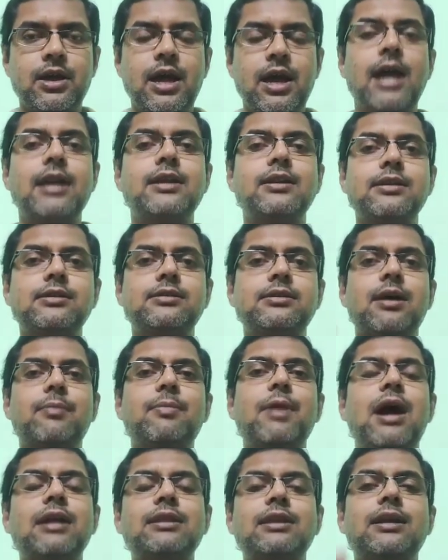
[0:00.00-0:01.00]
and
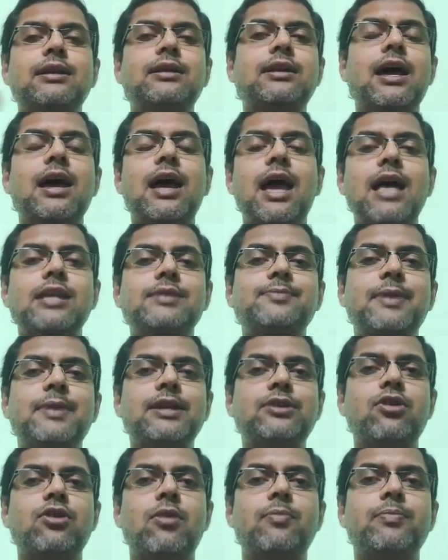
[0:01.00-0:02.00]
some other
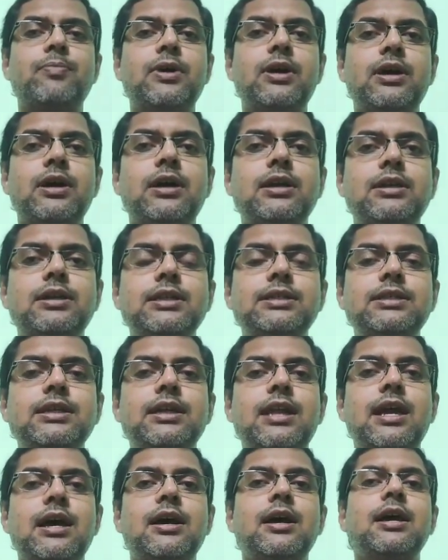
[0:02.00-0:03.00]
aspect of
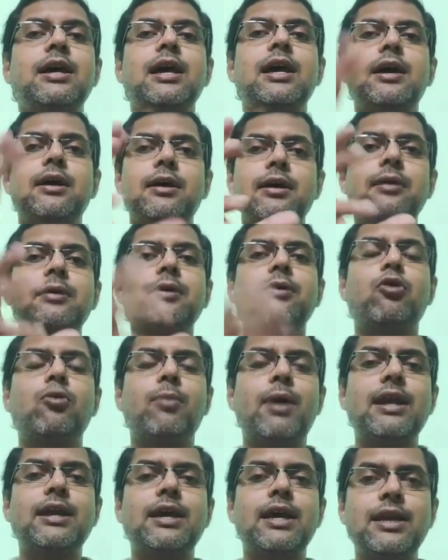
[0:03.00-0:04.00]
teaching,
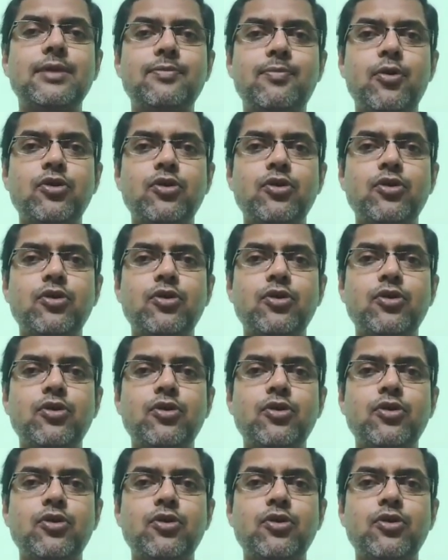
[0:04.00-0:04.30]
overhead